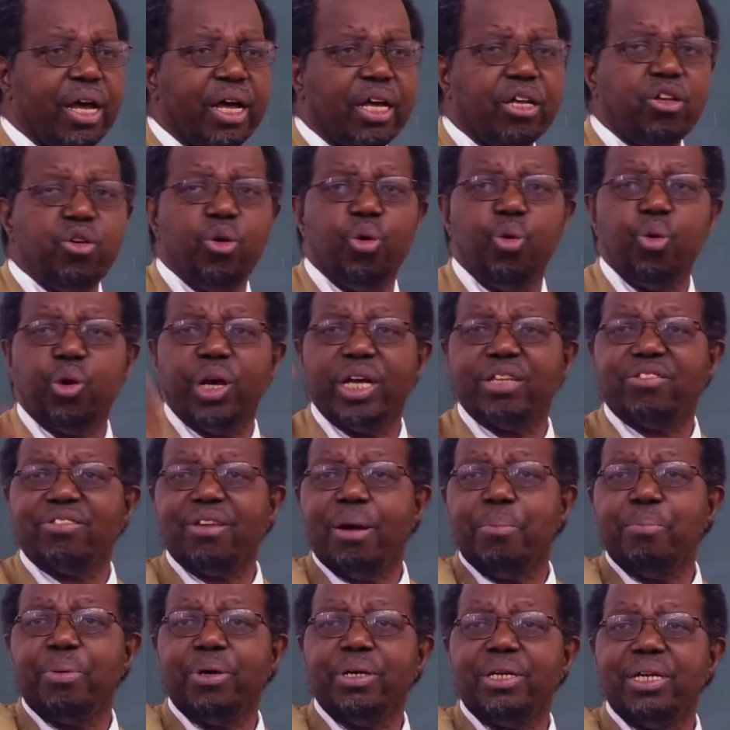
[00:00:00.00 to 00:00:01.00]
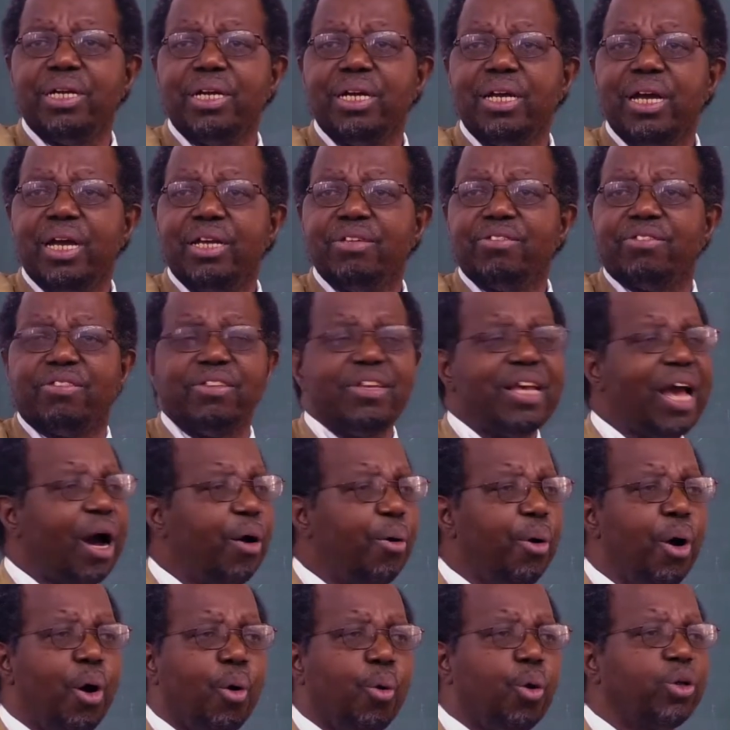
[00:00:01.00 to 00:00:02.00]
He'll look at somebody, see
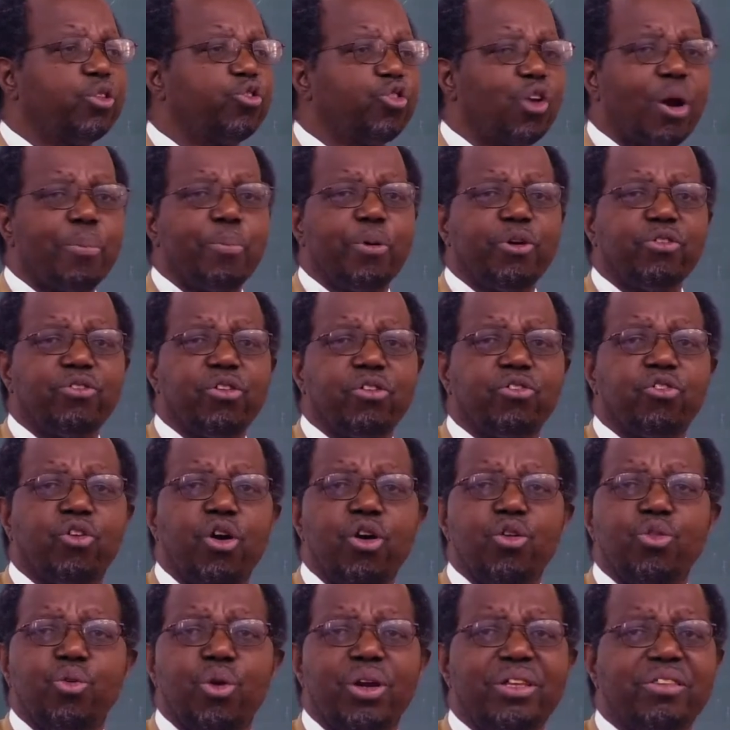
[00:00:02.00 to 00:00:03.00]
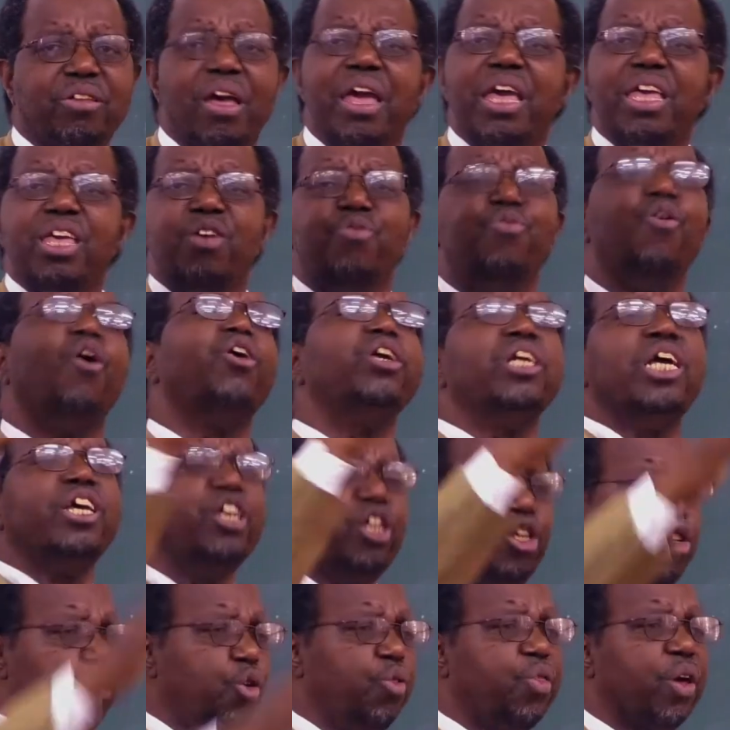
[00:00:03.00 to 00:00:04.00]
how what troubles he's going through. If only
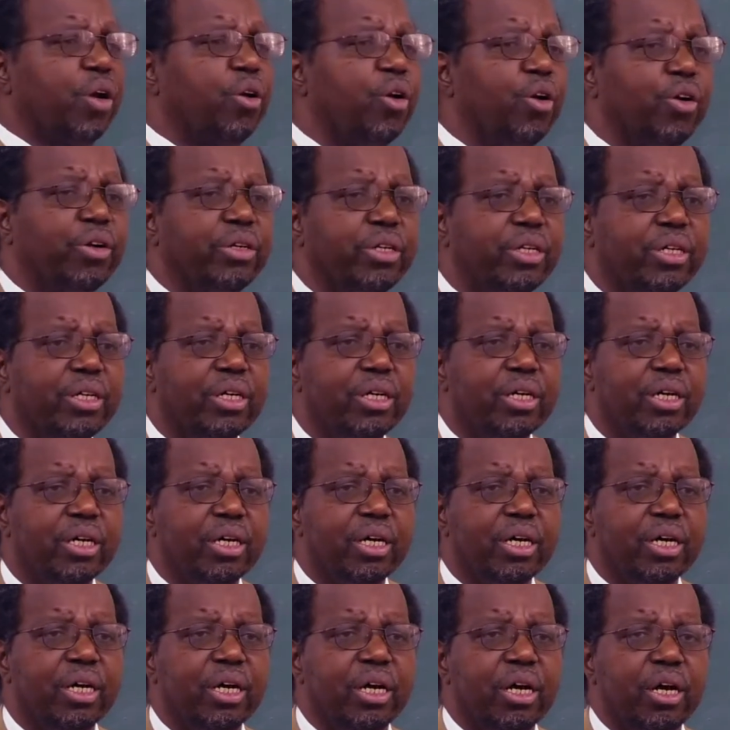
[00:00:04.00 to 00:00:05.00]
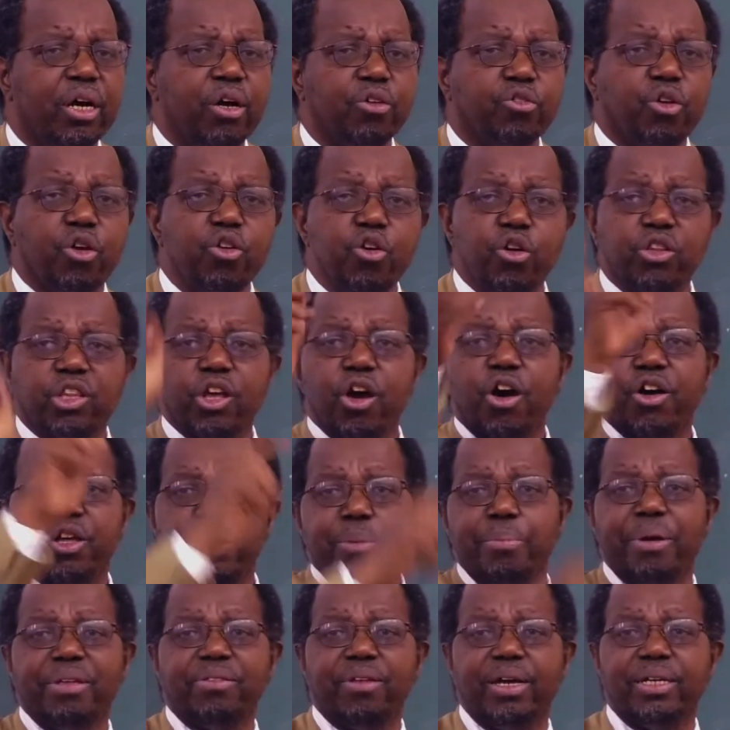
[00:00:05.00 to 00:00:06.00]
he knew the Lord. So you tell
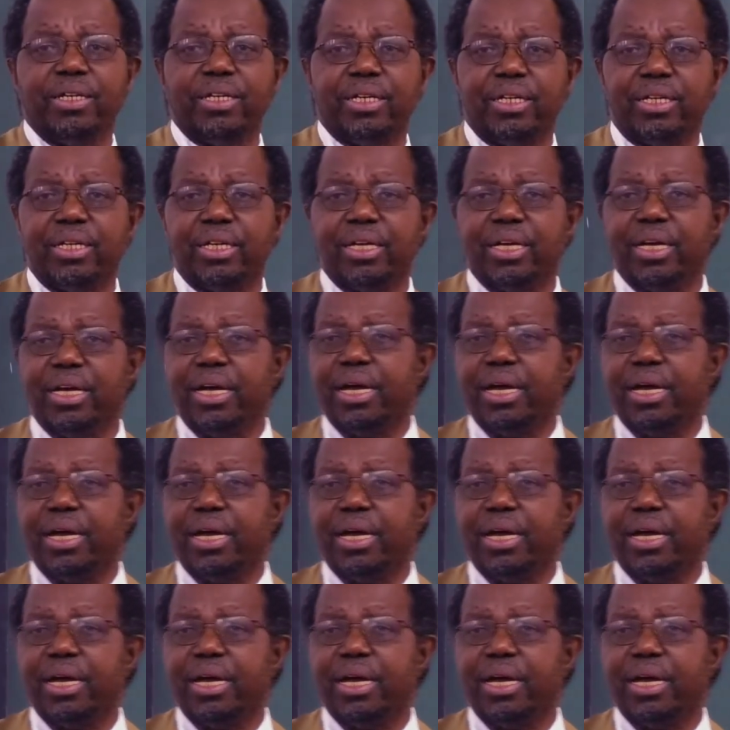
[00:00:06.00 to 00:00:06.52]
him, isn't it?